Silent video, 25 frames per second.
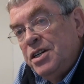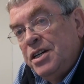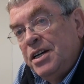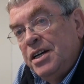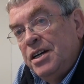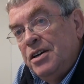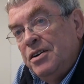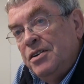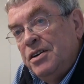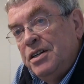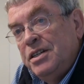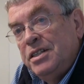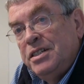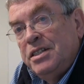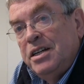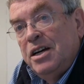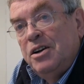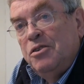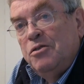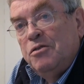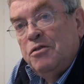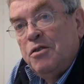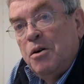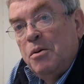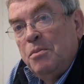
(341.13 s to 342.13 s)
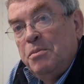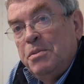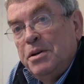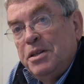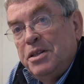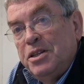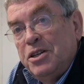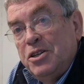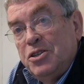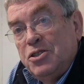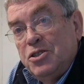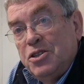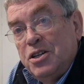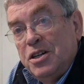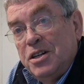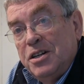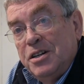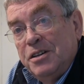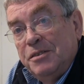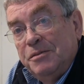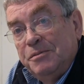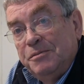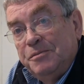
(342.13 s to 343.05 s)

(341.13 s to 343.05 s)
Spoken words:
here instead of competition.